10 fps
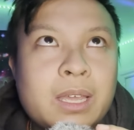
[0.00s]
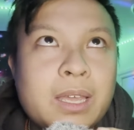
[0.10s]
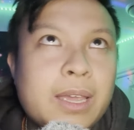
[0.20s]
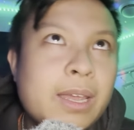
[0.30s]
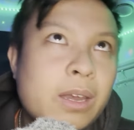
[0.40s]

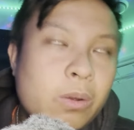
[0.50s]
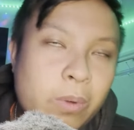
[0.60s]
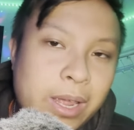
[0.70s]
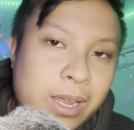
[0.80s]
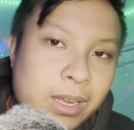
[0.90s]
and
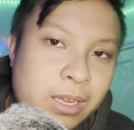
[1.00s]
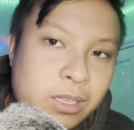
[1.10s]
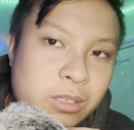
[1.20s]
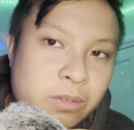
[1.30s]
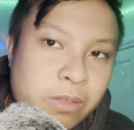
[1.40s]
away
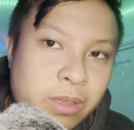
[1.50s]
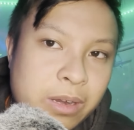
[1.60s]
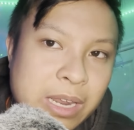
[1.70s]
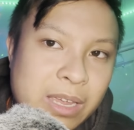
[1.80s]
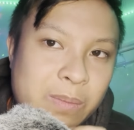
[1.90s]
into the
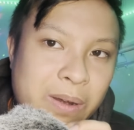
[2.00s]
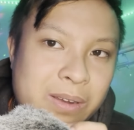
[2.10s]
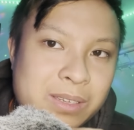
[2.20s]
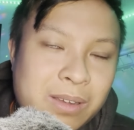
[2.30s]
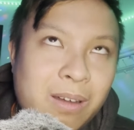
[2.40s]

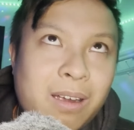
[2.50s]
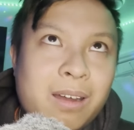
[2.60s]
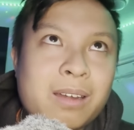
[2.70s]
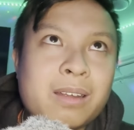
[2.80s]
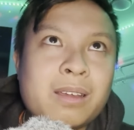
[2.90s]
neighbor's
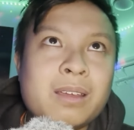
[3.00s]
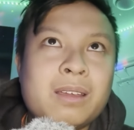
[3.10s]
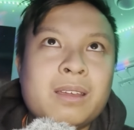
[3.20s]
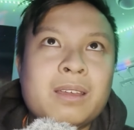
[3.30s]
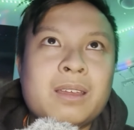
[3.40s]
yard.
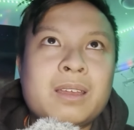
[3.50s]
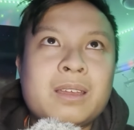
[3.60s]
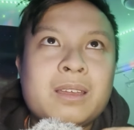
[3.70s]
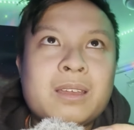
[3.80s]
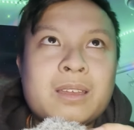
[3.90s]

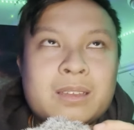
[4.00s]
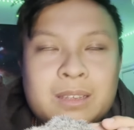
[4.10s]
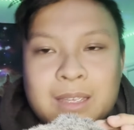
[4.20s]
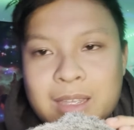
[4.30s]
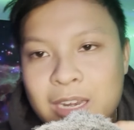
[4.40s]

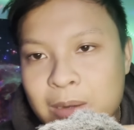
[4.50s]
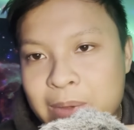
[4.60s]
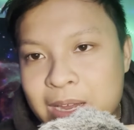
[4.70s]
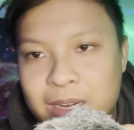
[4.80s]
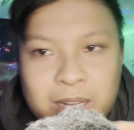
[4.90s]
It
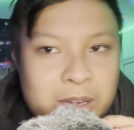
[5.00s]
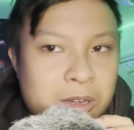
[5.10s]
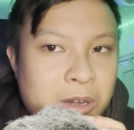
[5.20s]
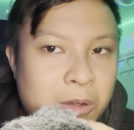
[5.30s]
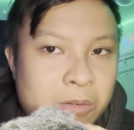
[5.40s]
made
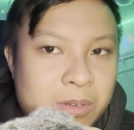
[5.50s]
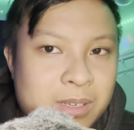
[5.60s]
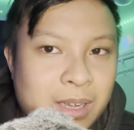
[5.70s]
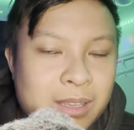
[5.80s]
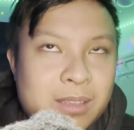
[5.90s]
no
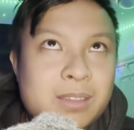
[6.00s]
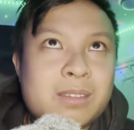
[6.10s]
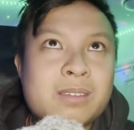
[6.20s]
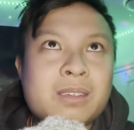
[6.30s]
sense.